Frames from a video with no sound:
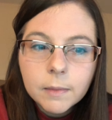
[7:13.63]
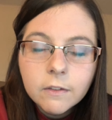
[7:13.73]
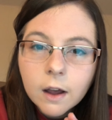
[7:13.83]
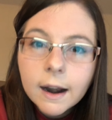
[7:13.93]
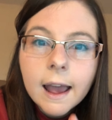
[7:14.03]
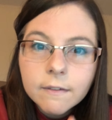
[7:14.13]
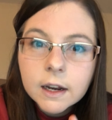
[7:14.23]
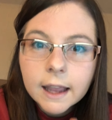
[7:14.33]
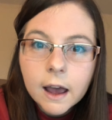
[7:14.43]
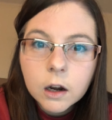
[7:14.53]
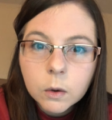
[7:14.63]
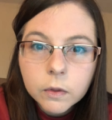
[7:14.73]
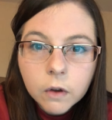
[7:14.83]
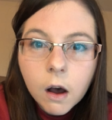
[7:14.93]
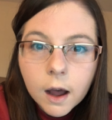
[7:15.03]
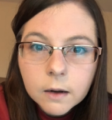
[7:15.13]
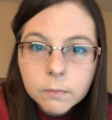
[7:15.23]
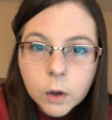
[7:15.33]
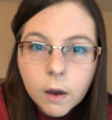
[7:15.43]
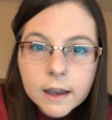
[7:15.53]
They've got to have an encounter with God,
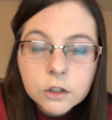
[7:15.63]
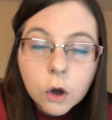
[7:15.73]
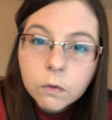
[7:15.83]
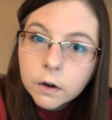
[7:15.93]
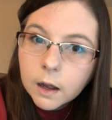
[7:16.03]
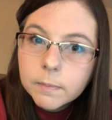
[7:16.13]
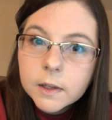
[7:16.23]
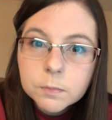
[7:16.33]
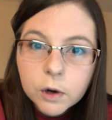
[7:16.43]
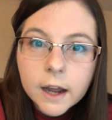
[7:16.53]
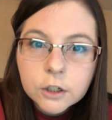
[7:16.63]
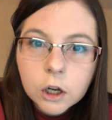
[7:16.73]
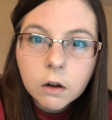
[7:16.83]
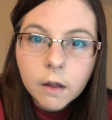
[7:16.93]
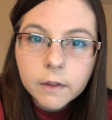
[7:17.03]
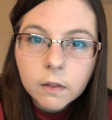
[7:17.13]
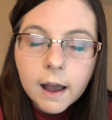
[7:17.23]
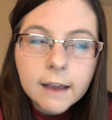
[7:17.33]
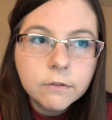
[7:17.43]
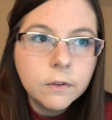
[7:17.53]
okay, to overcome this pride junk on their
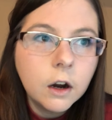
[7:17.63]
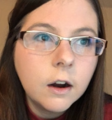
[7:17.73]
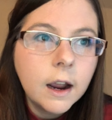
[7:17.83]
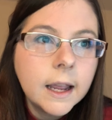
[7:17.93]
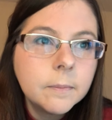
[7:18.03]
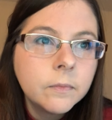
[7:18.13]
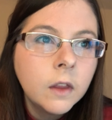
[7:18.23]
life, all right?